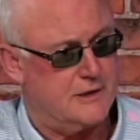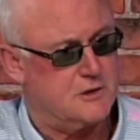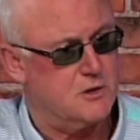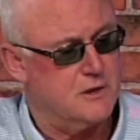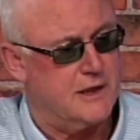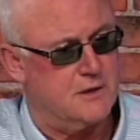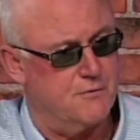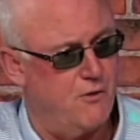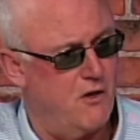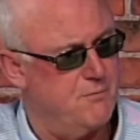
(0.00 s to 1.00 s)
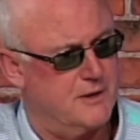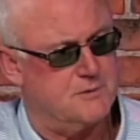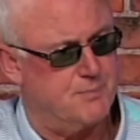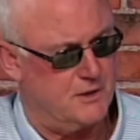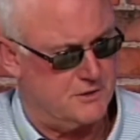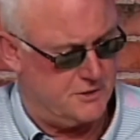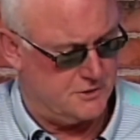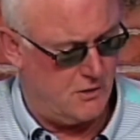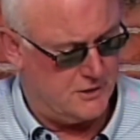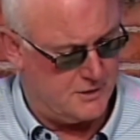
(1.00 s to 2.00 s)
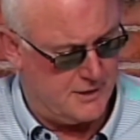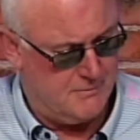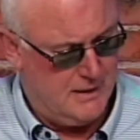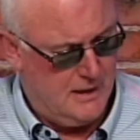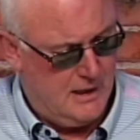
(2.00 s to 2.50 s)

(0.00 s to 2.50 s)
They just couldn't get to 5 just because of the size, I think.